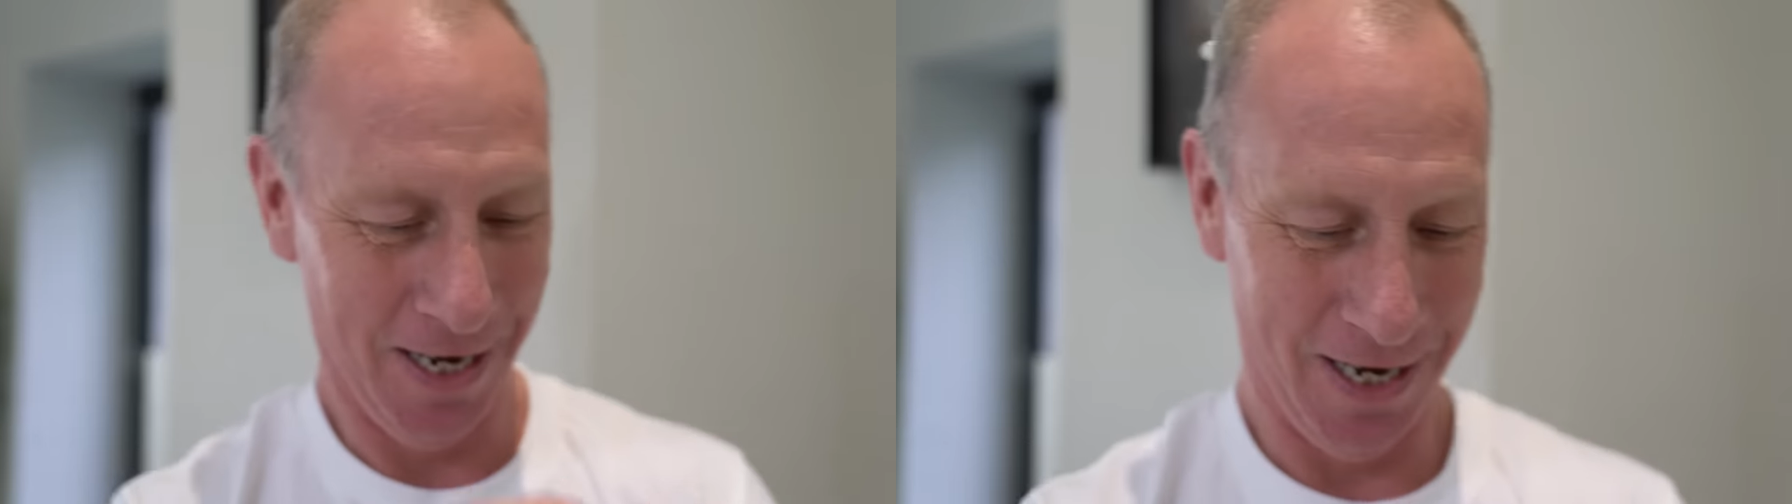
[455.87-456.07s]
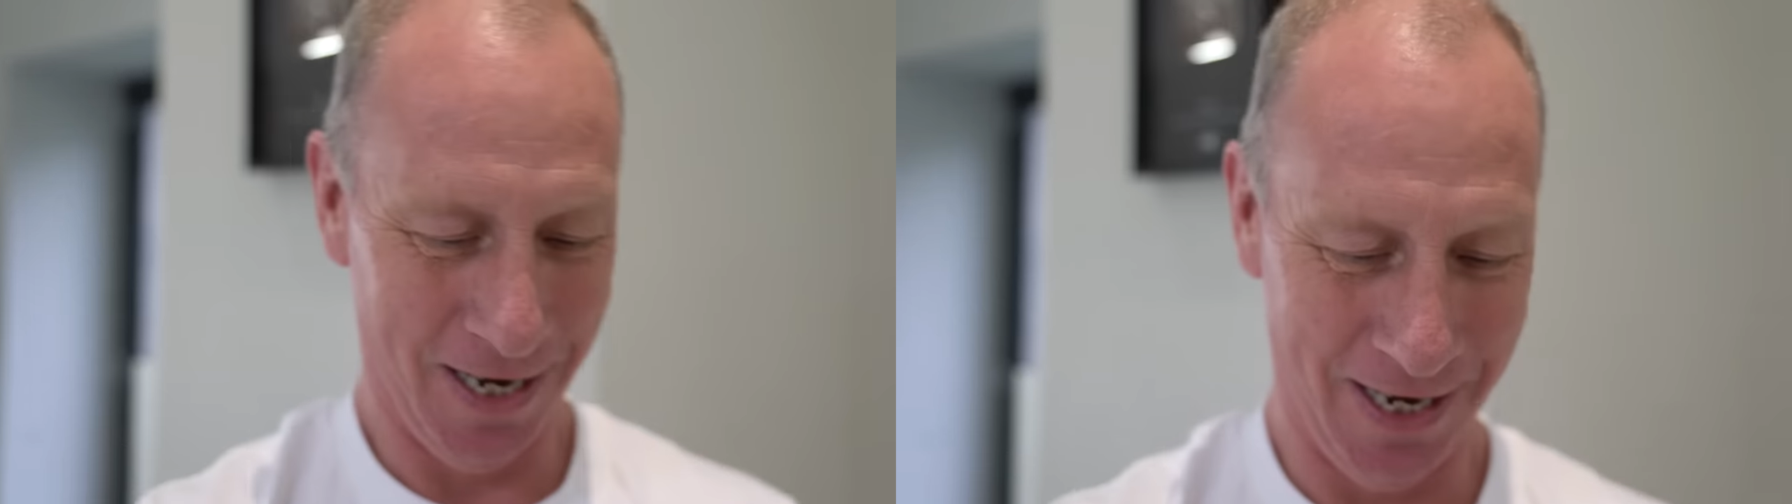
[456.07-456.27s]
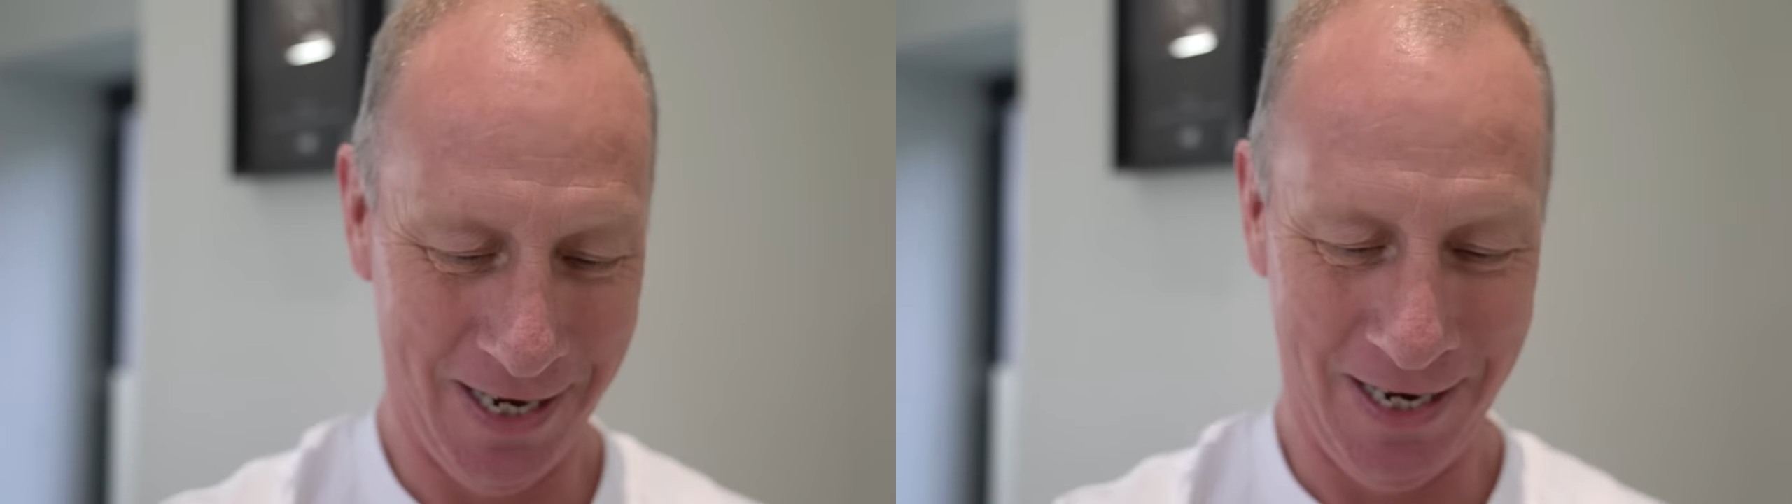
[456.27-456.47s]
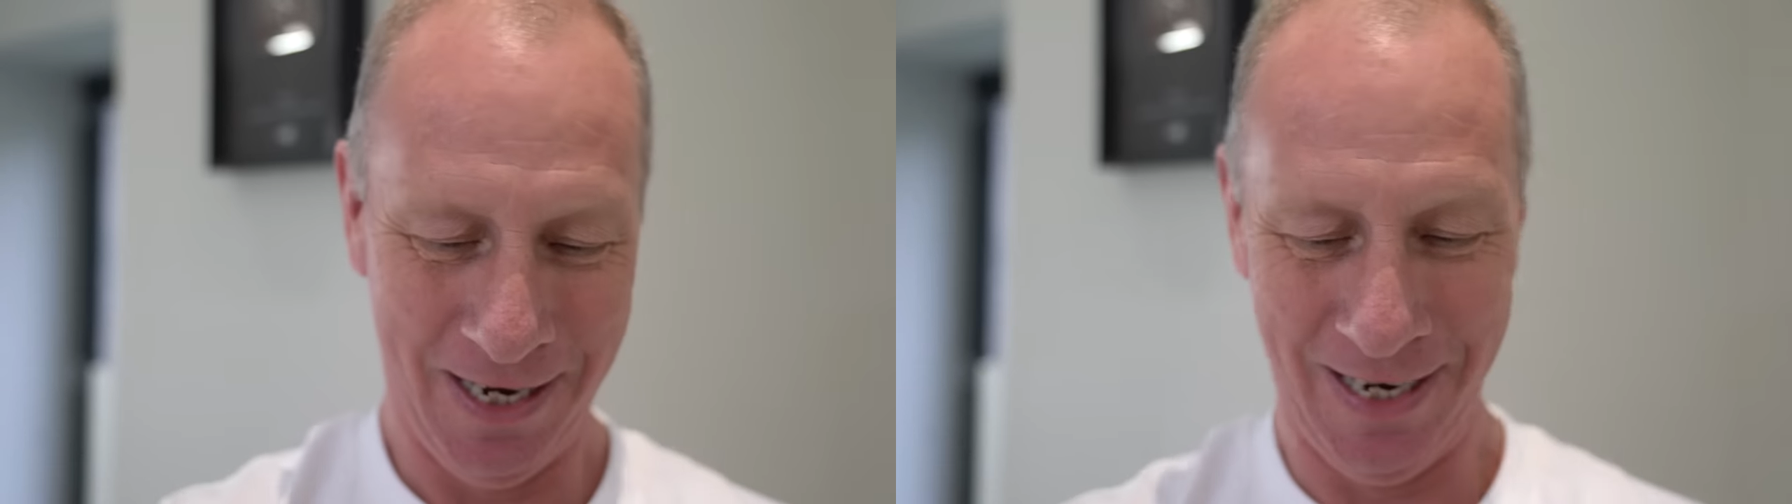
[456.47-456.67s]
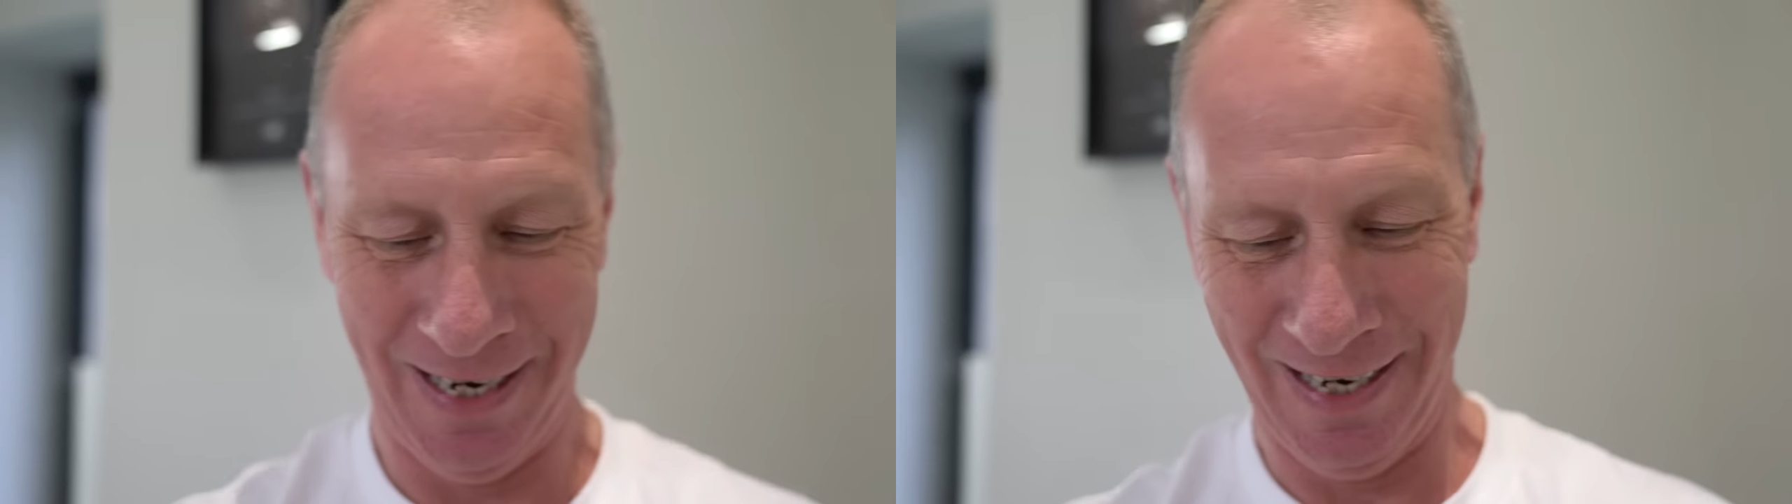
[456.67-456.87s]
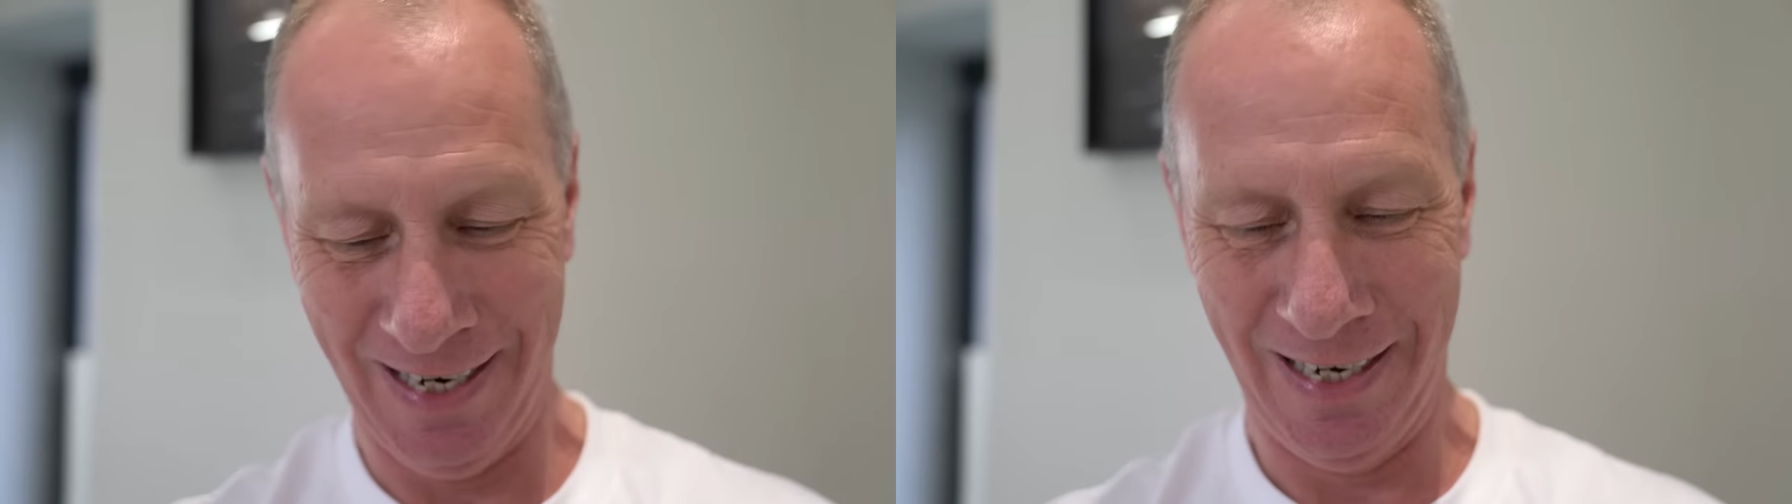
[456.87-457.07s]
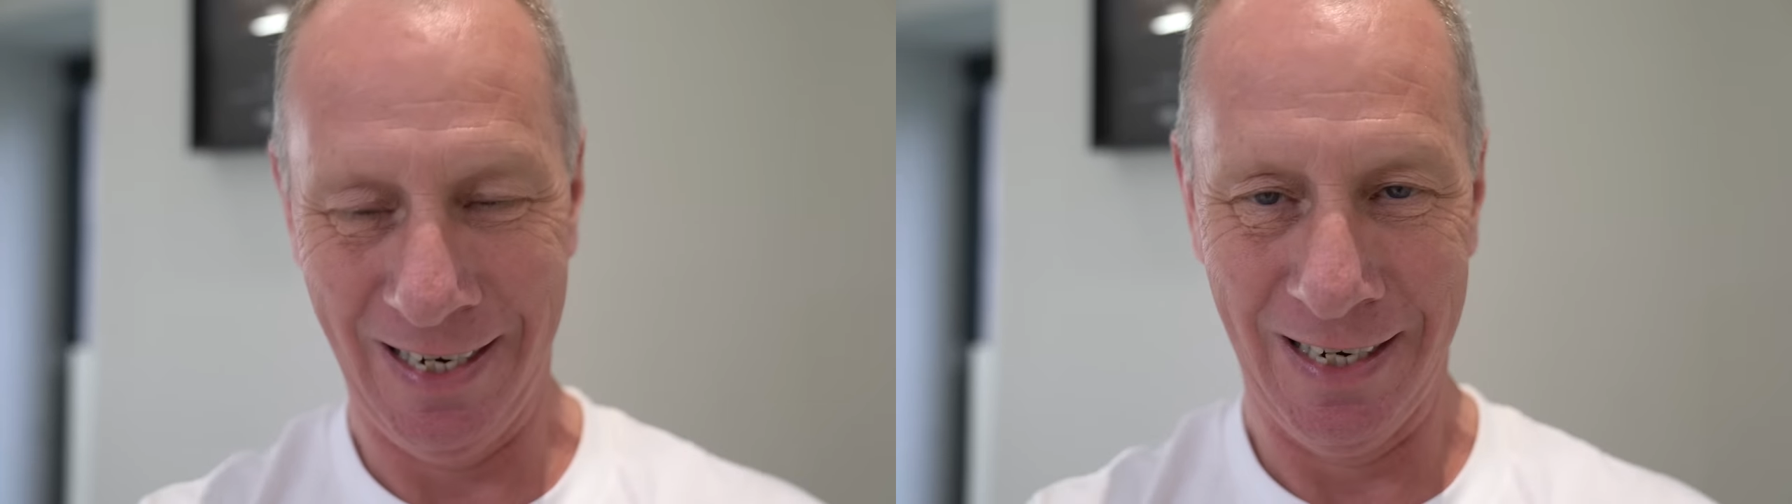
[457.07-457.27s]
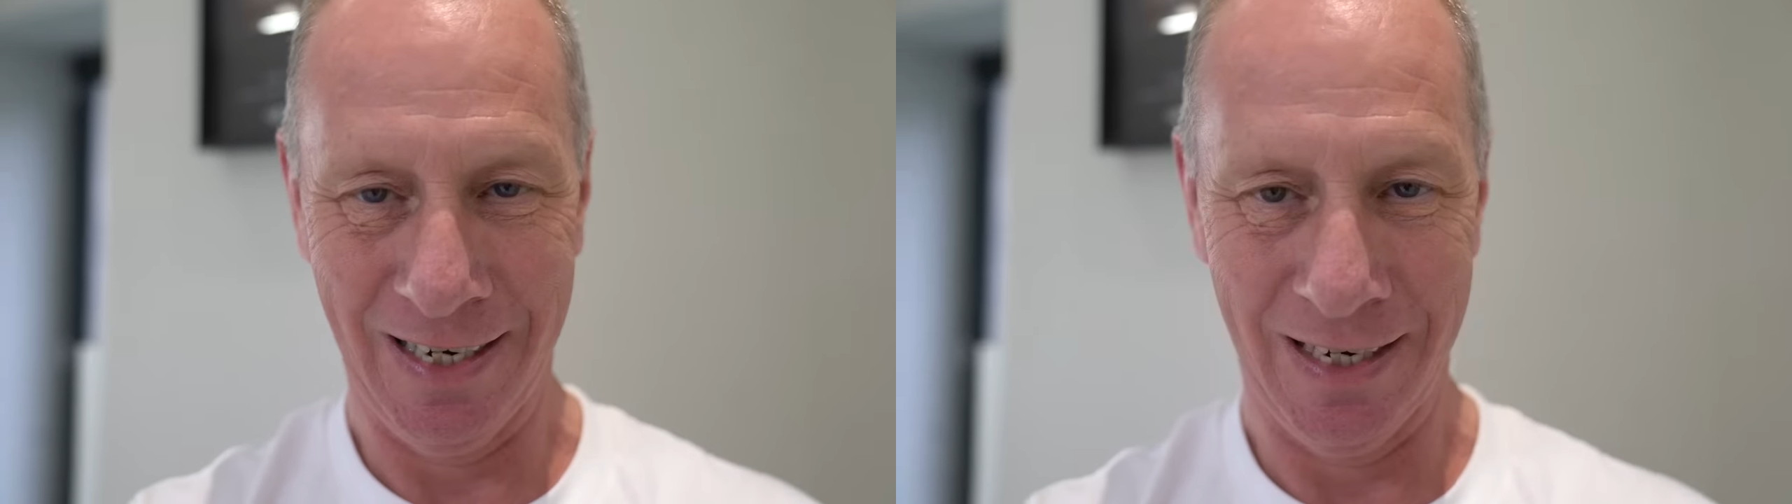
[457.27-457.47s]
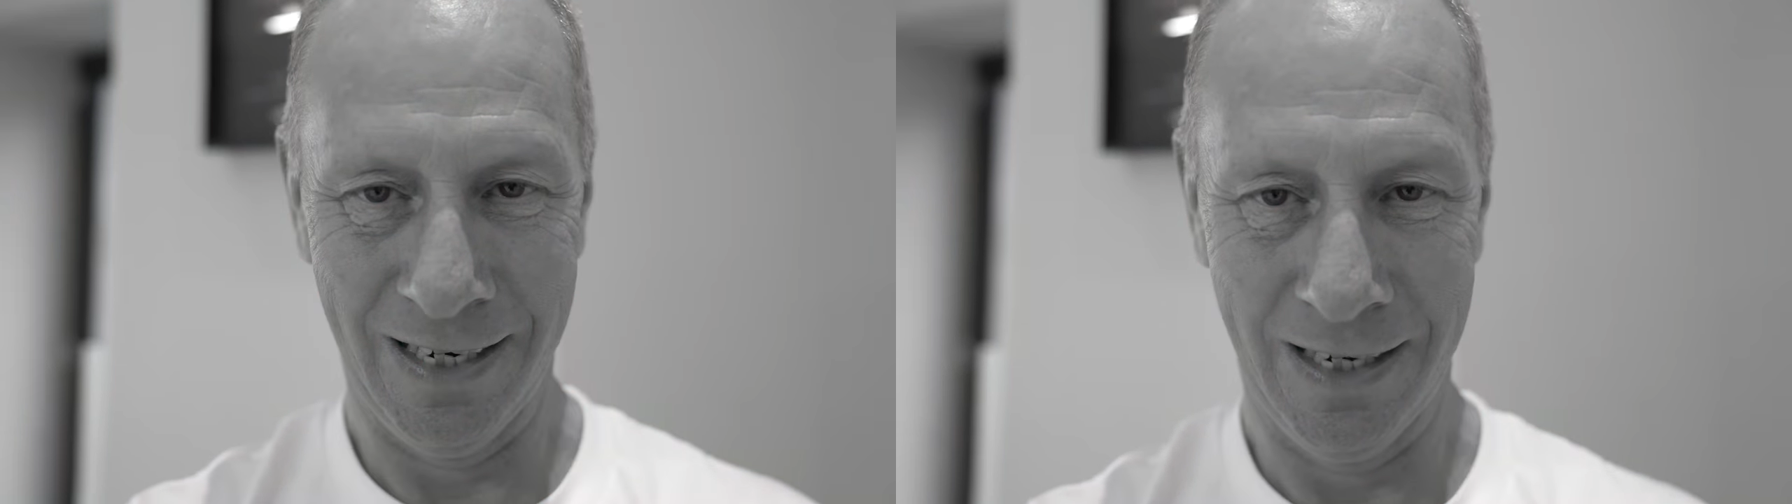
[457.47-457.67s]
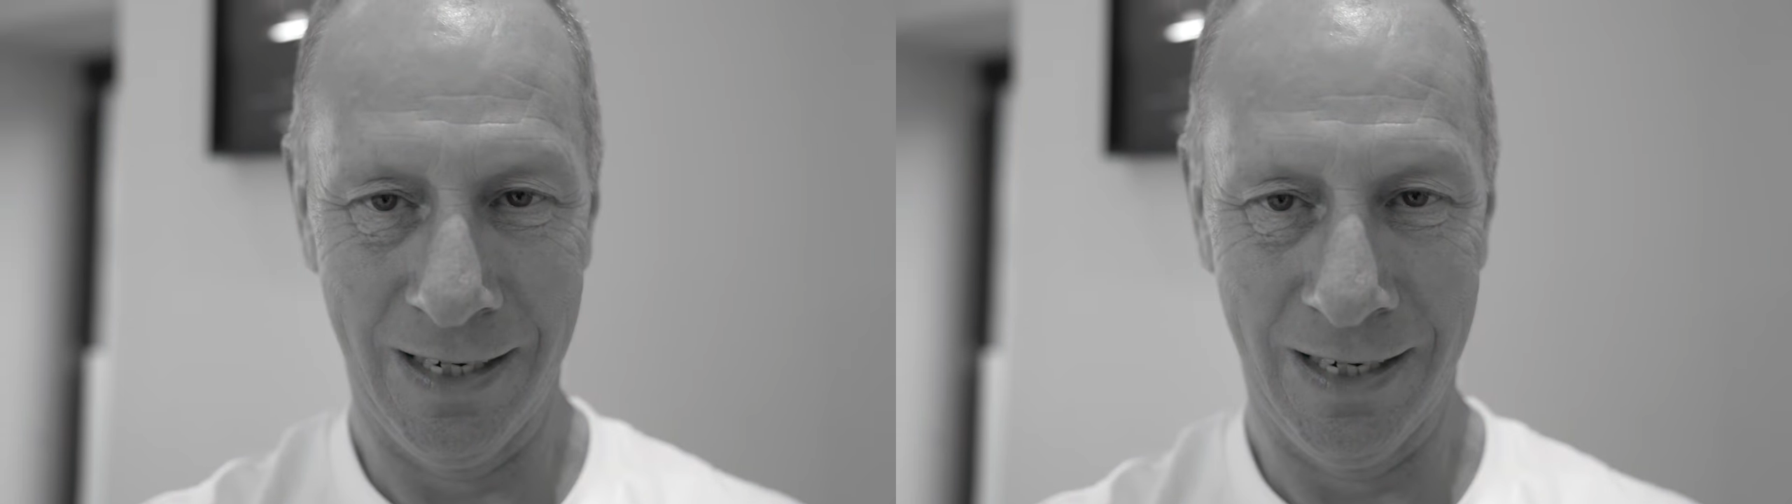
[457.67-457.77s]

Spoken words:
time already run out.